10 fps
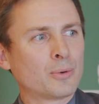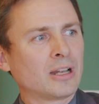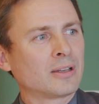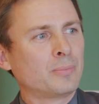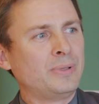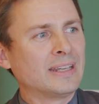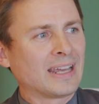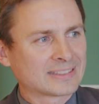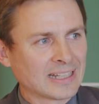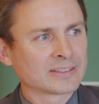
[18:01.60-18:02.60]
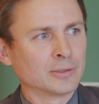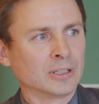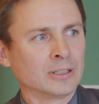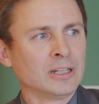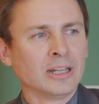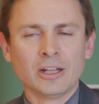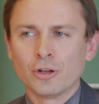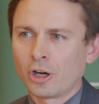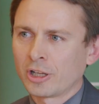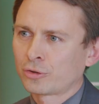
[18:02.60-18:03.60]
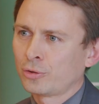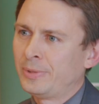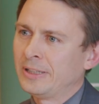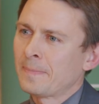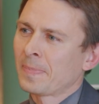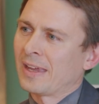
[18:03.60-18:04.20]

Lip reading: well, be accessible, in order to be